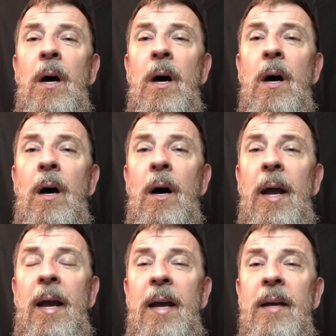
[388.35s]
uh,
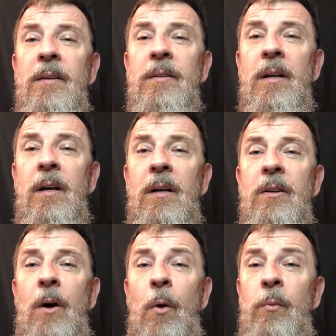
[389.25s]
and uh,
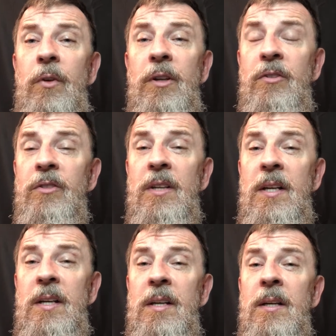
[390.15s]
hopefully
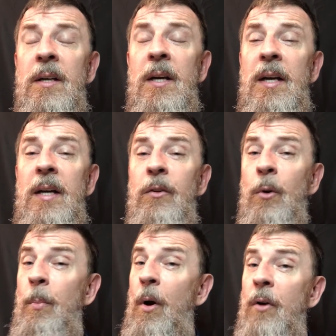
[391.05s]
see either
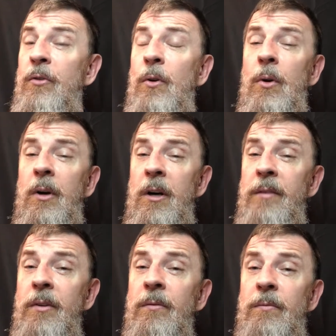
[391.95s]
partial or
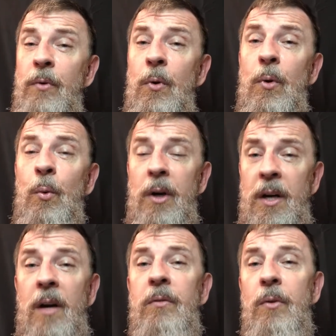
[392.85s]
even full
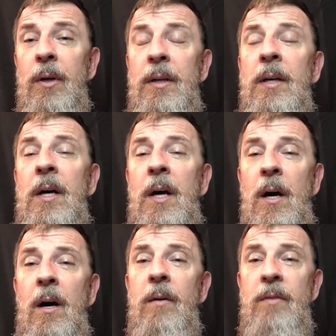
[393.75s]
recovery
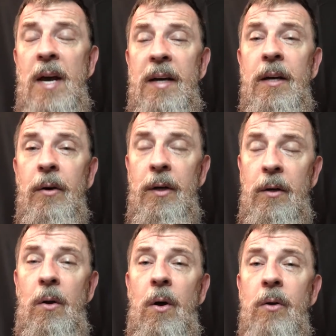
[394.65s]
of that hearing
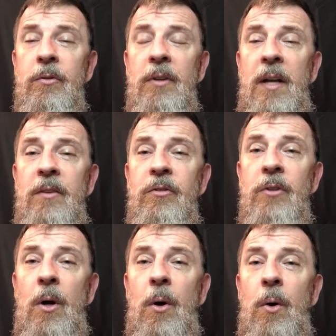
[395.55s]
loss. And
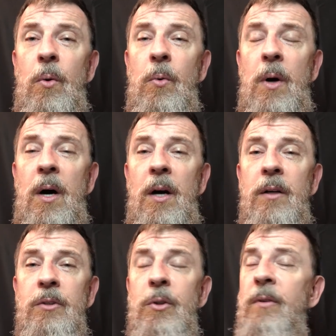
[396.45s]
so uh,
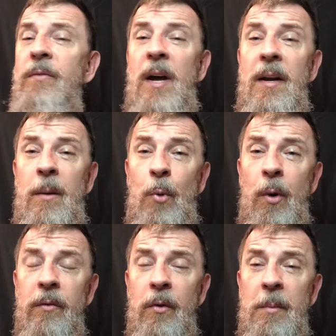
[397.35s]
you can find out more
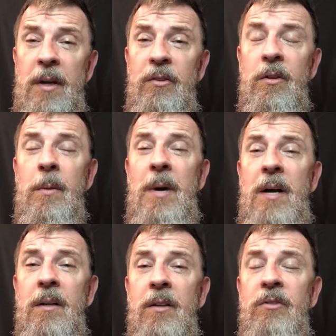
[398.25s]
information
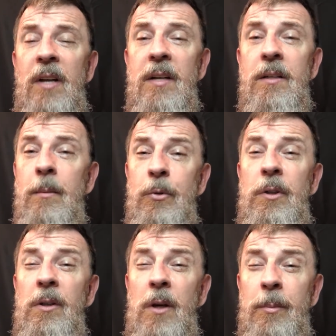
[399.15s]
about us at
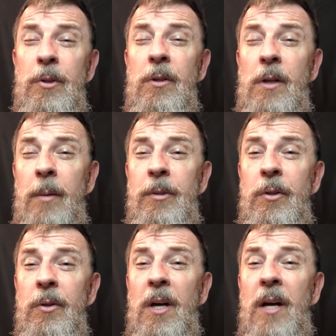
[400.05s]

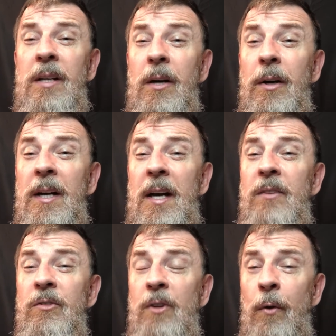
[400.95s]

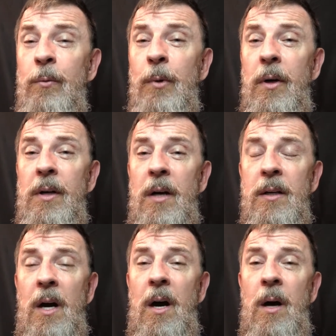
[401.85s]

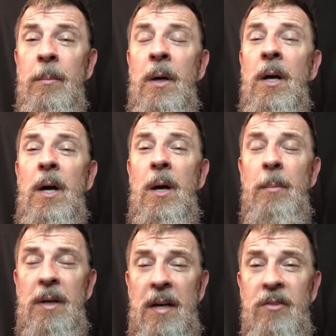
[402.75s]
www.hearingaidsjonesboro.com.
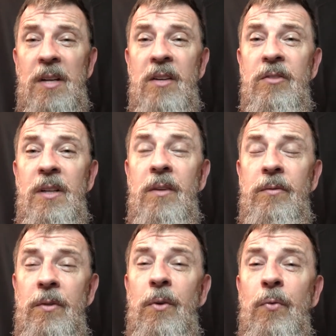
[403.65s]
But as I said,
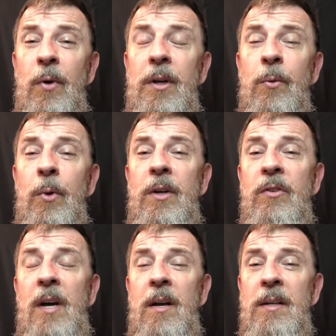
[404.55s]
feel free to reach
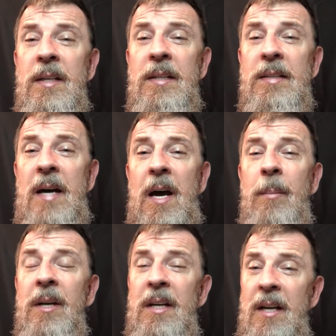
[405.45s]
out at any time
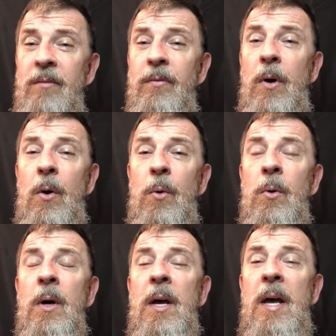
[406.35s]
at info
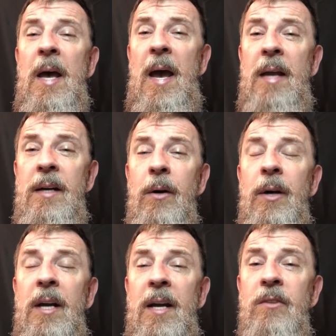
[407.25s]
at
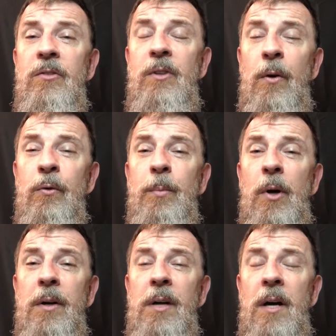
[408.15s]

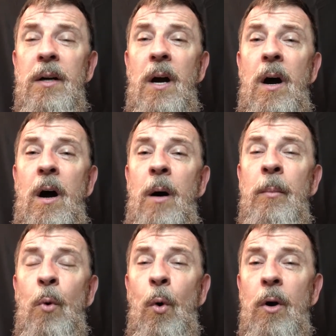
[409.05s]

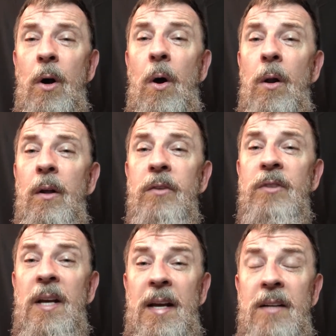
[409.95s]
hearingaidsjonesboro.com or call us
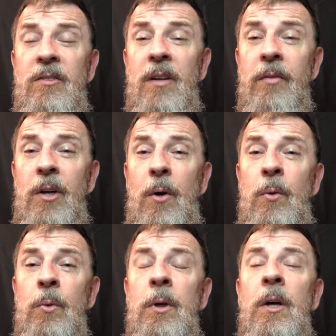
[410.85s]
at
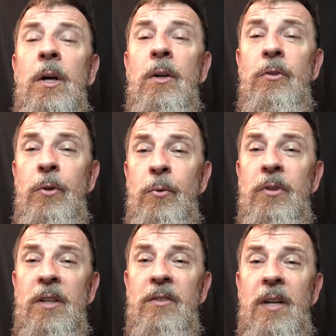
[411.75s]
870
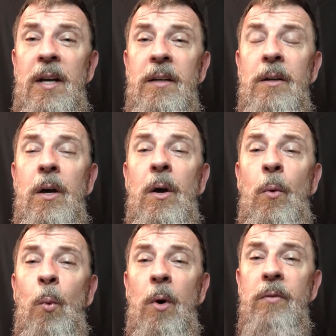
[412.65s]
268
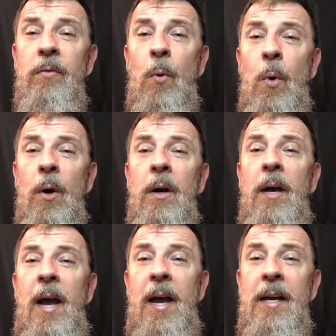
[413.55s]

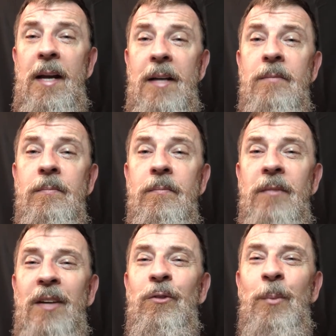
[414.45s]
1488.
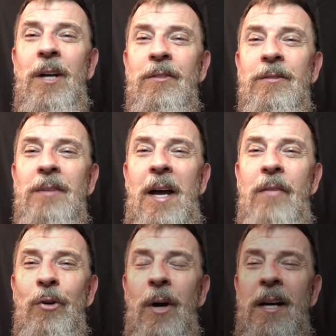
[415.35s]
Thanks so much.
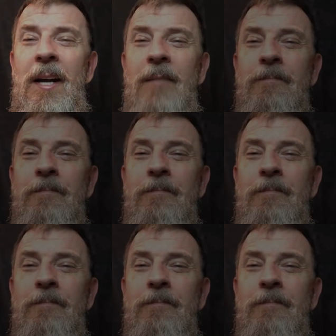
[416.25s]
Have a great day.